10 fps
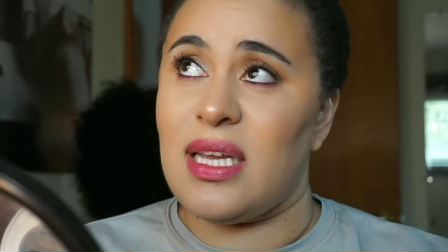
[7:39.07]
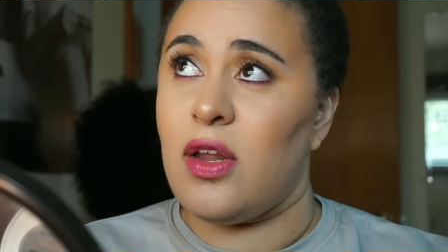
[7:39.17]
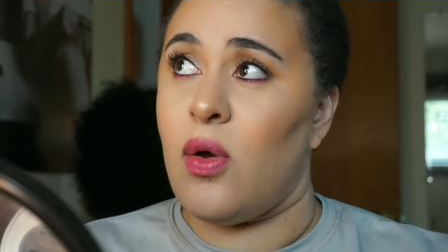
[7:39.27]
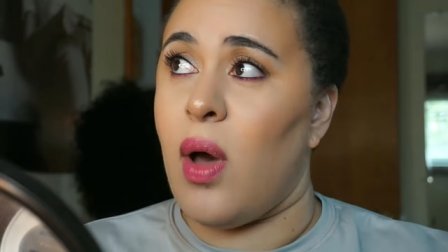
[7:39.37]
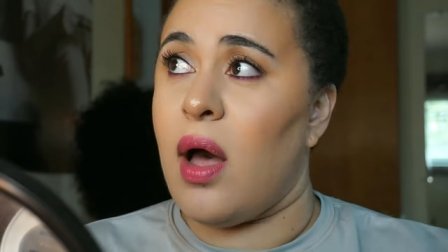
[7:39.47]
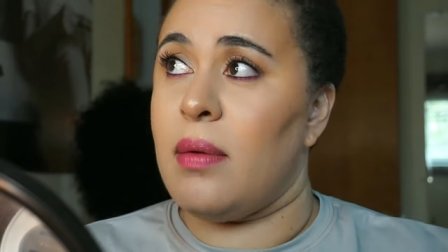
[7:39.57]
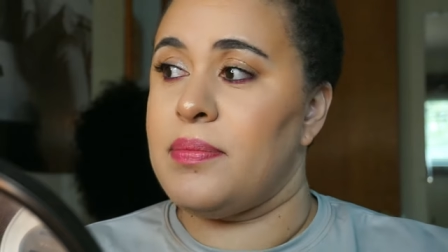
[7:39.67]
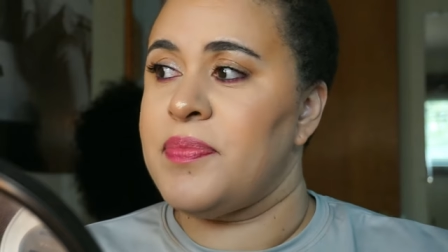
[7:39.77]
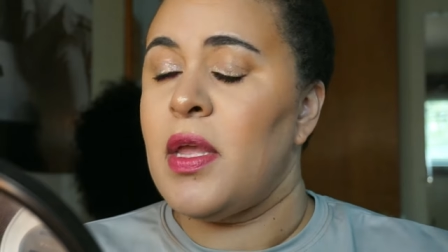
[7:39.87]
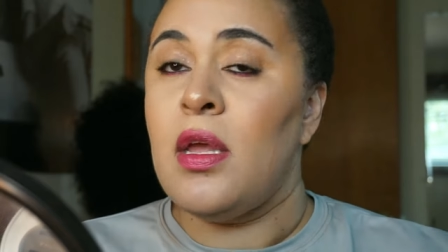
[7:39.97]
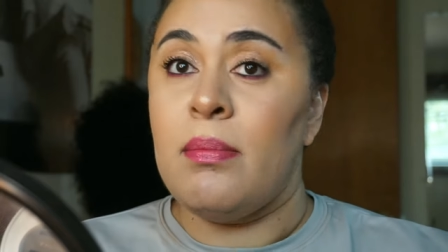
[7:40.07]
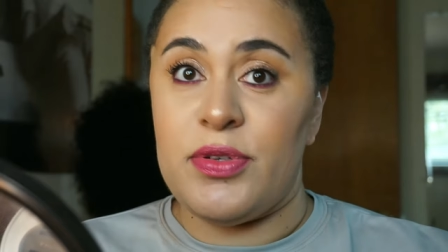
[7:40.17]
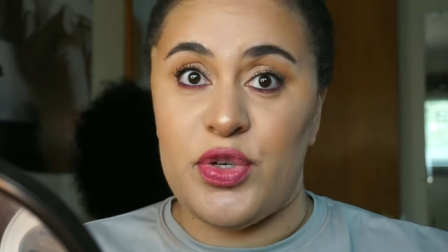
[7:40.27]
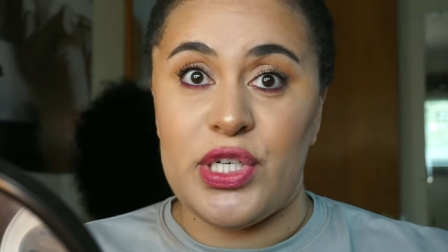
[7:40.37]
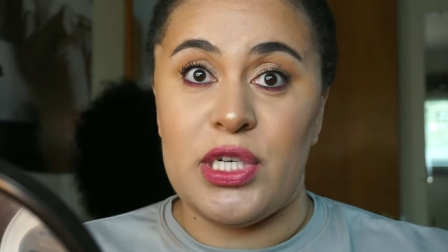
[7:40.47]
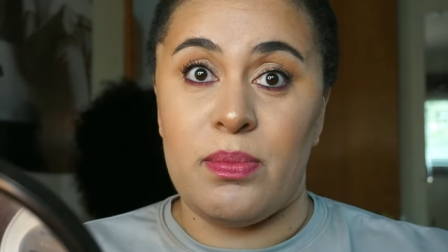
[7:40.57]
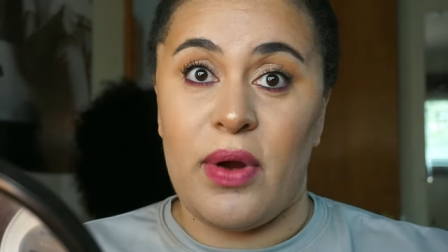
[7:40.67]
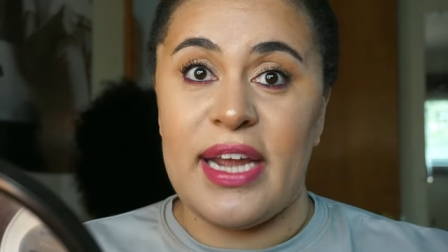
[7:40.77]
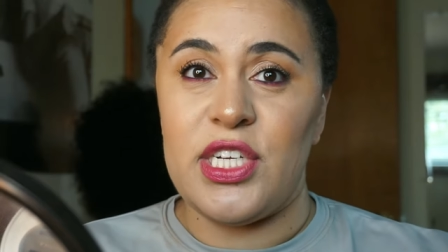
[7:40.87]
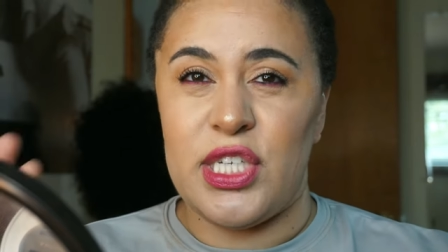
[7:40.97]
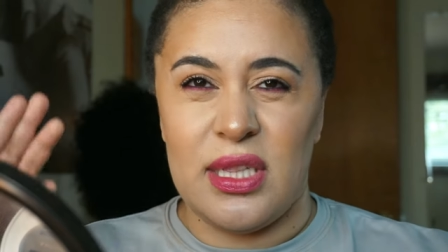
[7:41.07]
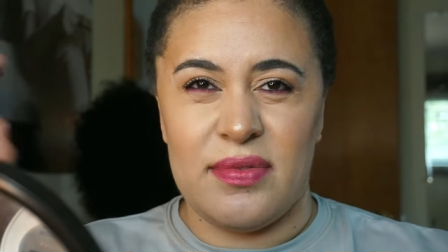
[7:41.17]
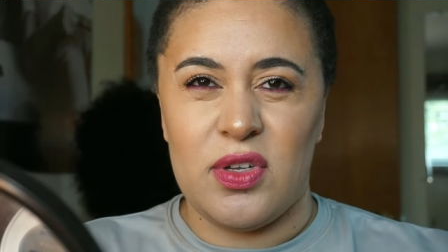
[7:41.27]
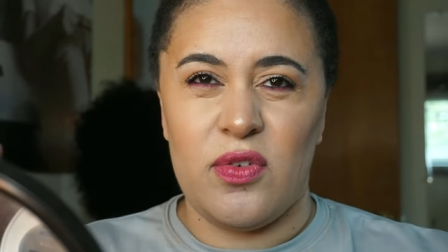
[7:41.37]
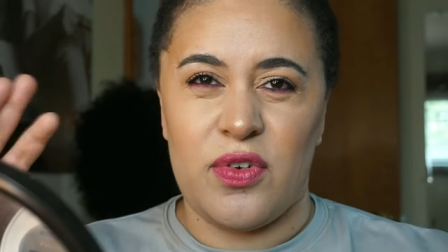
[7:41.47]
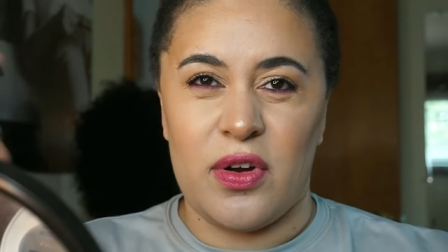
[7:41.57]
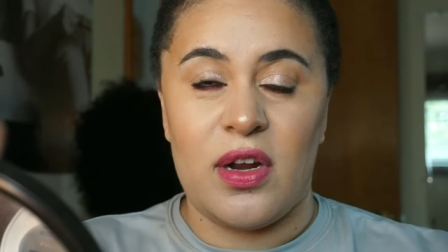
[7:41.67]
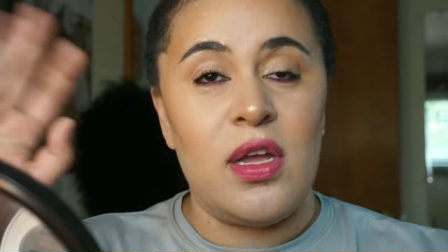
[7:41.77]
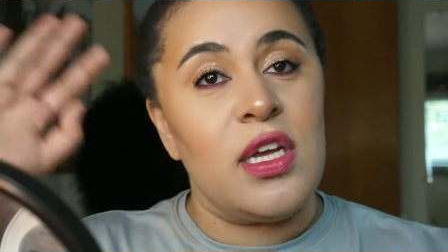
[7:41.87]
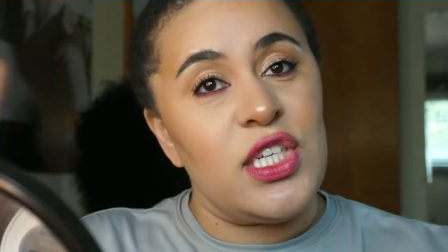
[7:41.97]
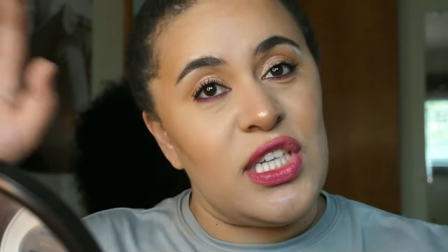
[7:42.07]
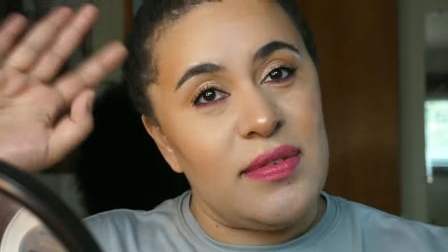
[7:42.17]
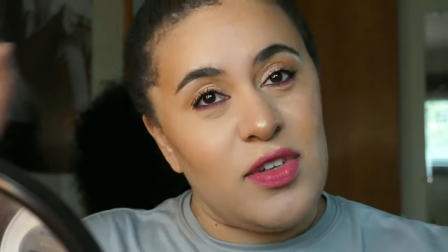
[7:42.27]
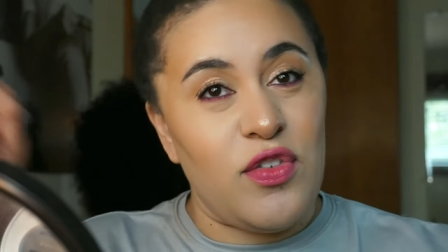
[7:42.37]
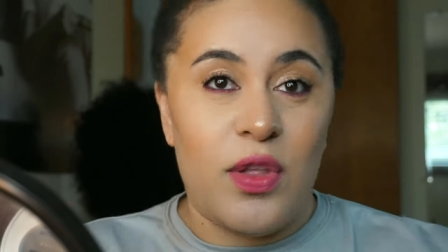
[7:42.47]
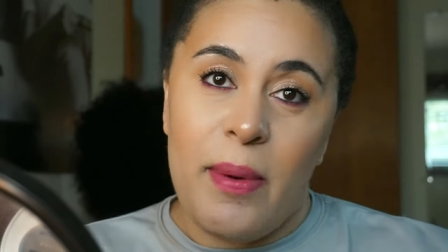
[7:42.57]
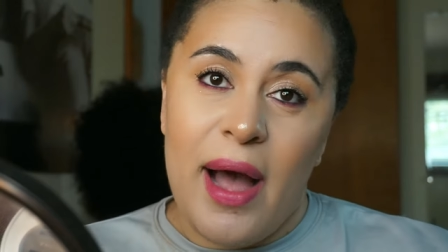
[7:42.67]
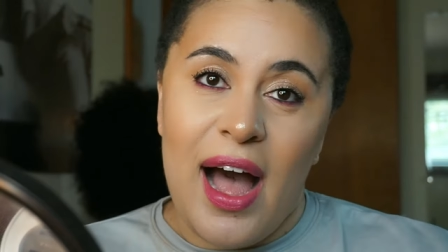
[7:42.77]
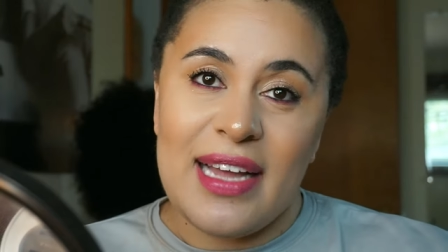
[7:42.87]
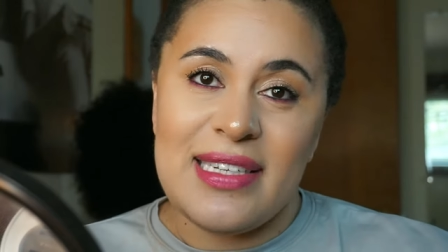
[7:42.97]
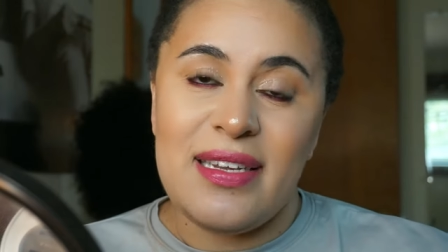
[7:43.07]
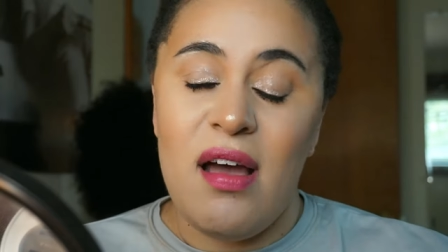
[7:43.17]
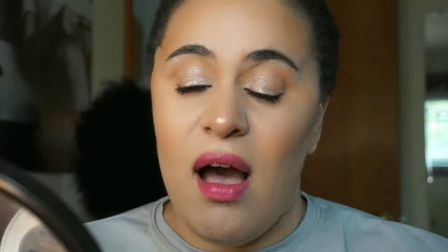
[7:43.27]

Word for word: I know Patricia Bright, she lives over the pond.